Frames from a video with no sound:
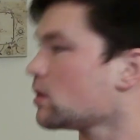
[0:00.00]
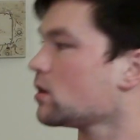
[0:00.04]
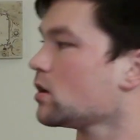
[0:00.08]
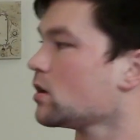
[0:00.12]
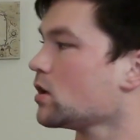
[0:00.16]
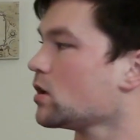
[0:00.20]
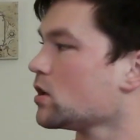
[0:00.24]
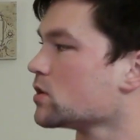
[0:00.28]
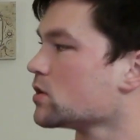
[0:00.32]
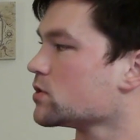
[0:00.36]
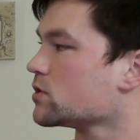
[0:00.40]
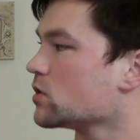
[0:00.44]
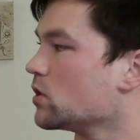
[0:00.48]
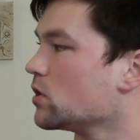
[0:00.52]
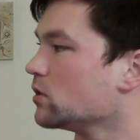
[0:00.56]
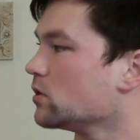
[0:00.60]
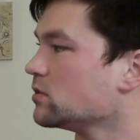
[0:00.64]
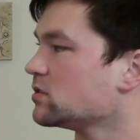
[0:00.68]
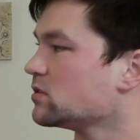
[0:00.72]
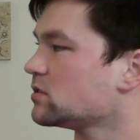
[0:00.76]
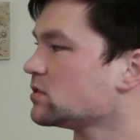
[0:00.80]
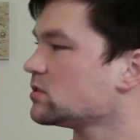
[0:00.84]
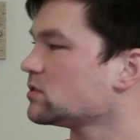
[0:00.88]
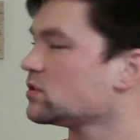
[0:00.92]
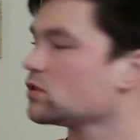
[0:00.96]
So,
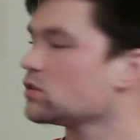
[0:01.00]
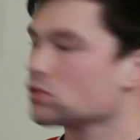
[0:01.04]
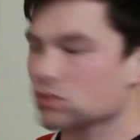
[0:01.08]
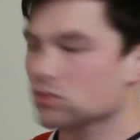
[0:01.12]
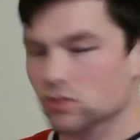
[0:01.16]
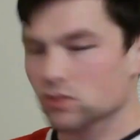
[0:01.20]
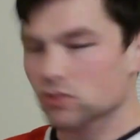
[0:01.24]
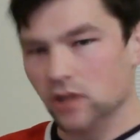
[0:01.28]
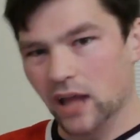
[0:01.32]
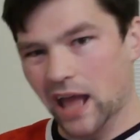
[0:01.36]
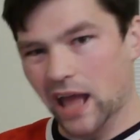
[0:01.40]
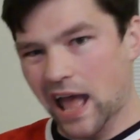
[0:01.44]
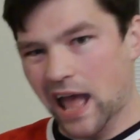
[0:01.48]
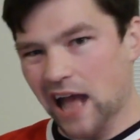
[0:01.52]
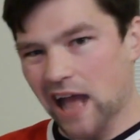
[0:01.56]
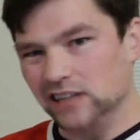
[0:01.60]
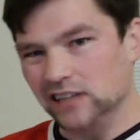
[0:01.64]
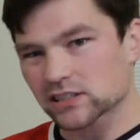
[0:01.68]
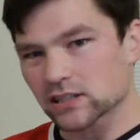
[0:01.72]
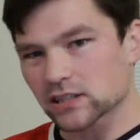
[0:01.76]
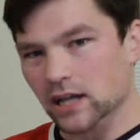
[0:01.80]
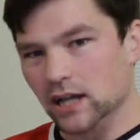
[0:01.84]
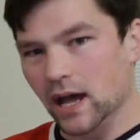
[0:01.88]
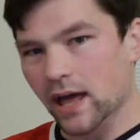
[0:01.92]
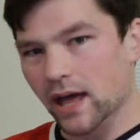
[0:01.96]

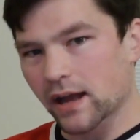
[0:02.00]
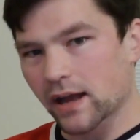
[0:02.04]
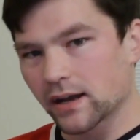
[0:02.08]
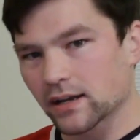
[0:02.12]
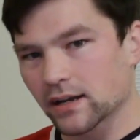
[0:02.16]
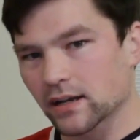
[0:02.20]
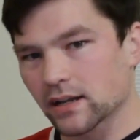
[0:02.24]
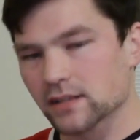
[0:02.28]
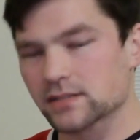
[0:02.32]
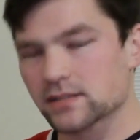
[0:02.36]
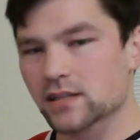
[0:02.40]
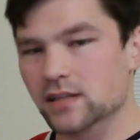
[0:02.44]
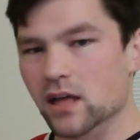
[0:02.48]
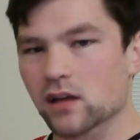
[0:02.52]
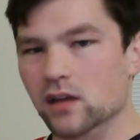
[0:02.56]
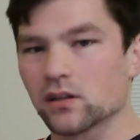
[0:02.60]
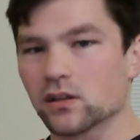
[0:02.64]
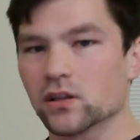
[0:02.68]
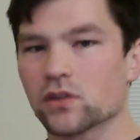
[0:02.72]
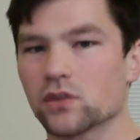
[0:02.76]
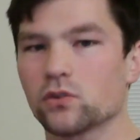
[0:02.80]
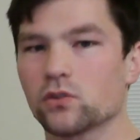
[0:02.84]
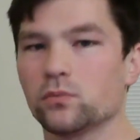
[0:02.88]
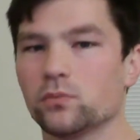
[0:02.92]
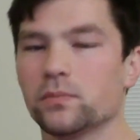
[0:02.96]
action kind of dies down a
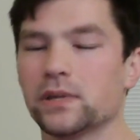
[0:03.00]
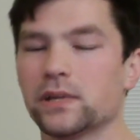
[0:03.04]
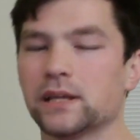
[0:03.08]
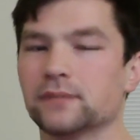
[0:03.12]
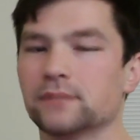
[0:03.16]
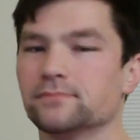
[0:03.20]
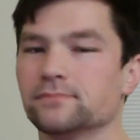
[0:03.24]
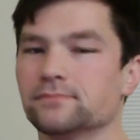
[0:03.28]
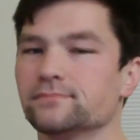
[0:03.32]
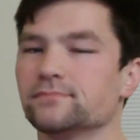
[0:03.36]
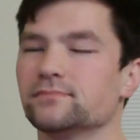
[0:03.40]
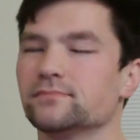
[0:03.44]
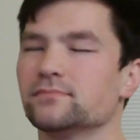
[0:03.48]
little bit.